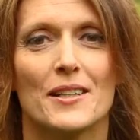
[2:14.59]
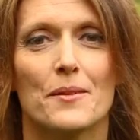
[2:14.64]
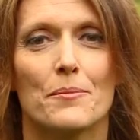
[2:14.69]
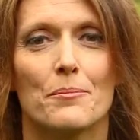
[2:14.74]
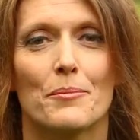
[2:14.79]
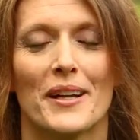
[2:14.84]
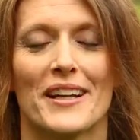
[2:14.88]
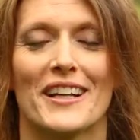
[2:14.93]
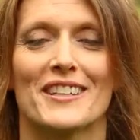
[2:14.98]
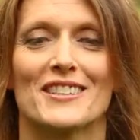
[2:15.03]

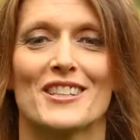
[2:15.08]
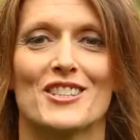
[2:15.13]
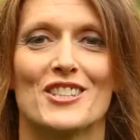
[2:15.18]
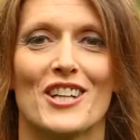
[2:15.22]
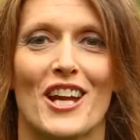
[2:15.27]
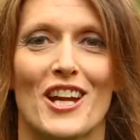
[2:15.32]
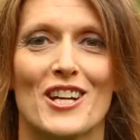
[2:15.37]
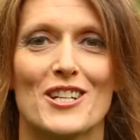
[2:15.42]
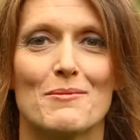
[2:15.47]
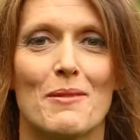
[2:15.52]
but I get to
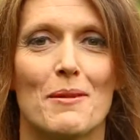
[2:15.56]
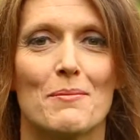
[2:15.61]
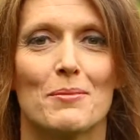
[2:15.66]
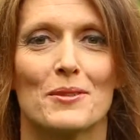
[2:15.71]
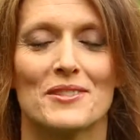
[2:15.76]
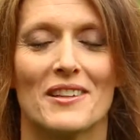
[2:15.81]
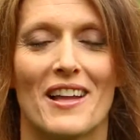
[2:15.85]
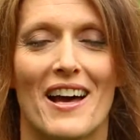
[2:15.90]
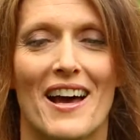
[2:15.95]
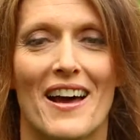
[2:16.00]
change
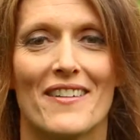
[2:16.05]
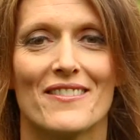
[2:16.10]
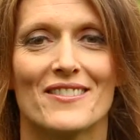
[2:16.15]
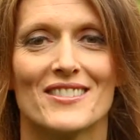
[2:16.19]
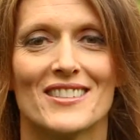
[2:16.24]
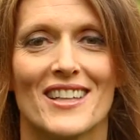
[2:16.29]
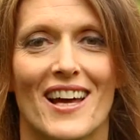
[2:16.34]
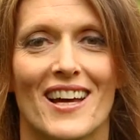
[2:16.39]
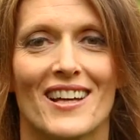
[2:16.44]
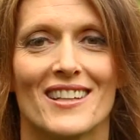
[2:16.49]
people's
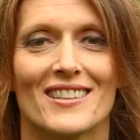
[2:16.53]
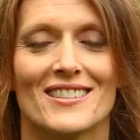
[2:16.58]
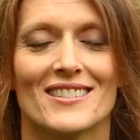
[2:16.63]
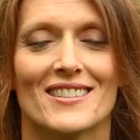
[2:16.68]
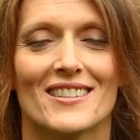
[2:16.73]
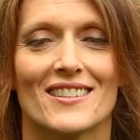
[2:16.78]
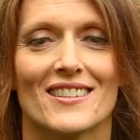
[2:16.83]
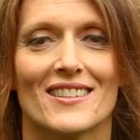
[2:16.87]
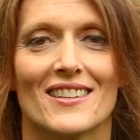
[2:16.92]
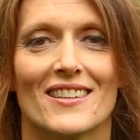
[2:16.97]
lives,
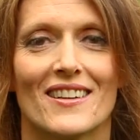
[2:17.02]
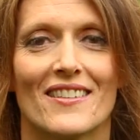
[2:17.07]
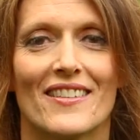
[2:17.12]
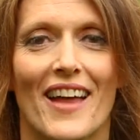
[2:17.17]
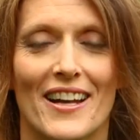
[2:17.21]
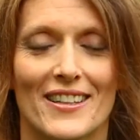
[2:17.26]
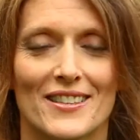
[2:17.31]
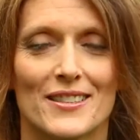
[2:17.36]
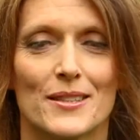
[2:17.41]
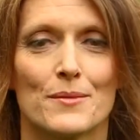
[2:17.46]
and
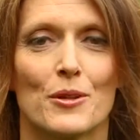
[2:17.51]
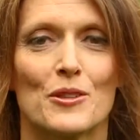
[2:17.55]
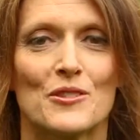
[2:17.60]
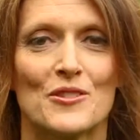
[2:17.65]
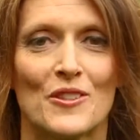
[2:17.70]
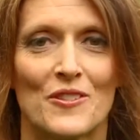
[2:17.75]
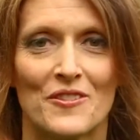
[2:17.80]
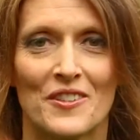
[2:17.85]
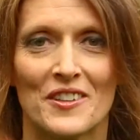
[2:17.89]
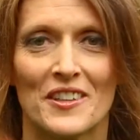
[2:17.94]
that is the most
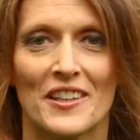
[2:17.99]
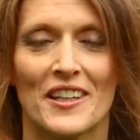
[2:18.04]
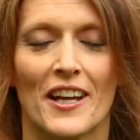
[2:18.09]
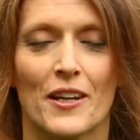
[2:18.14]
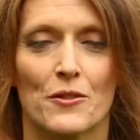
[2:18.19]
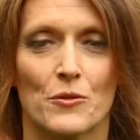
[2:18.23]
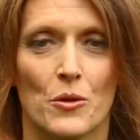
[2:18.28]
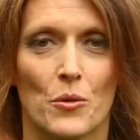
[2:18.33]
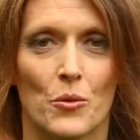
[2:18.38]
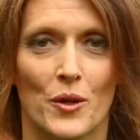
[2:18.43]
fulfilling
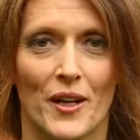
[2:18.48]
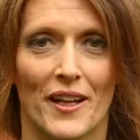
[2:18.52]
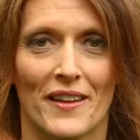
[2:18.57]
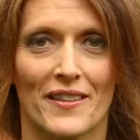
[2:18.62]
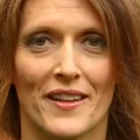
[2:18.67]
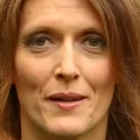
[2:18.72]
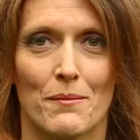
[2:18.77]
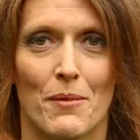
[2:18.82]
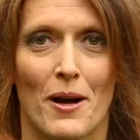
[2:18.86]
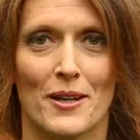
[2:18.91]
and rewarding
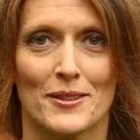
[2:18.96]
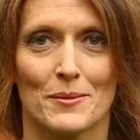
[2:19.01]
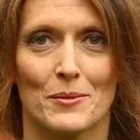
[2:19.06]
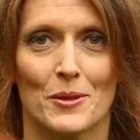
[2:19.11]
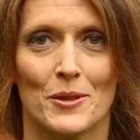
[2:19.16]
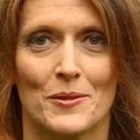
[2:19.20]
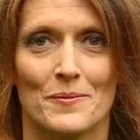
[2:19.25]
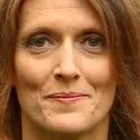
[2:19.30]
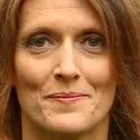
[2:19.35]
thing possible.